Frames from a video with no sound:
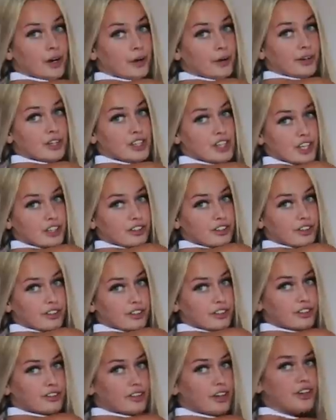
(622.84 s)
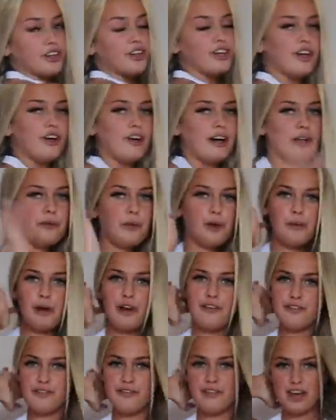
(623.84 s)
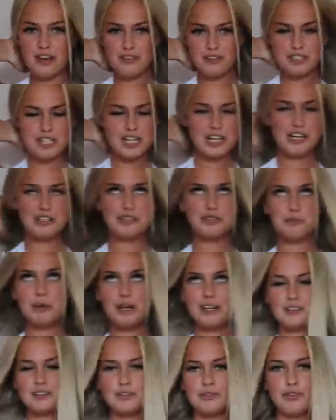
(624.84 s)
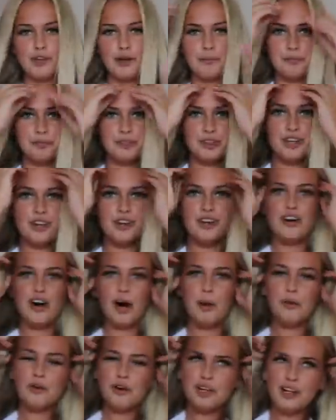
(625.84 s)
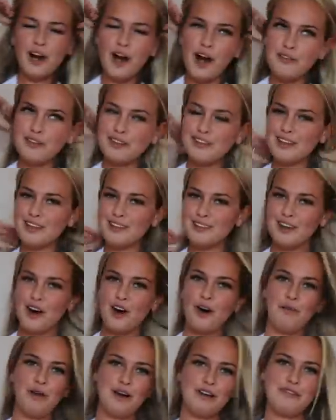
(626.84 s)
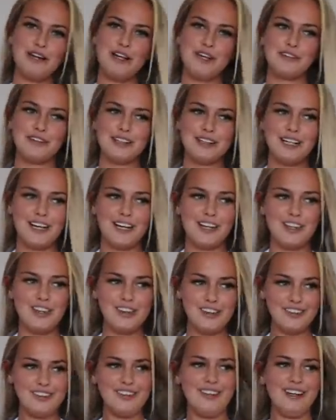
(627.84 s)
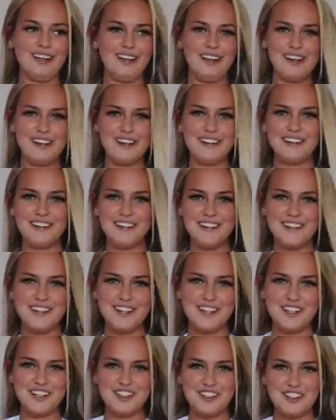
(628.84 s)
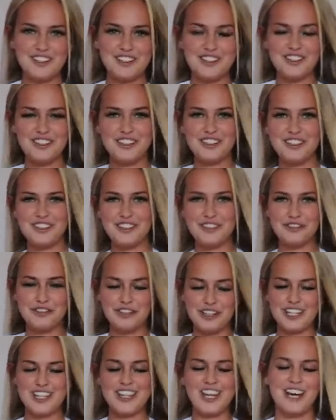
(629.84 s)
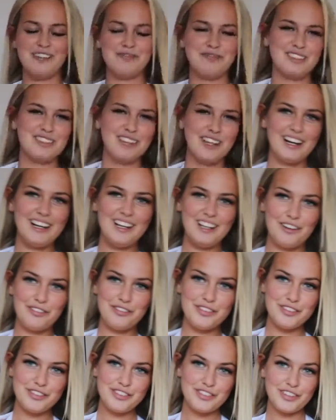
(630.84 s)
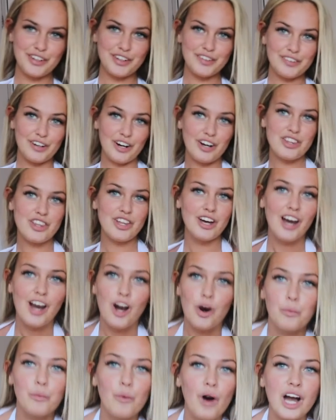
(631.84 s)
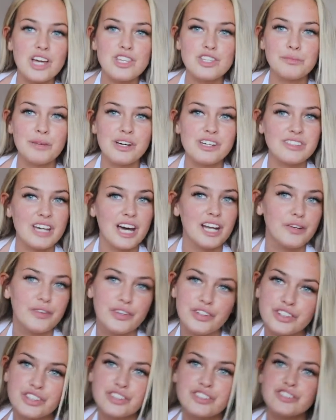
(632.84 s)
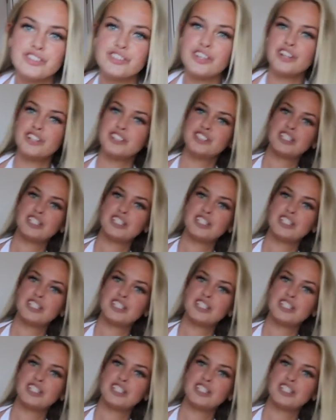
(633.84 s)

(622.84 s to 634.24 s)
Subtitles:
which is so cute, and one of my favourite aspects of them. I'm not gonna lie, I think these are my favourite collection, the three gems. I love so much. White just makes anyone look so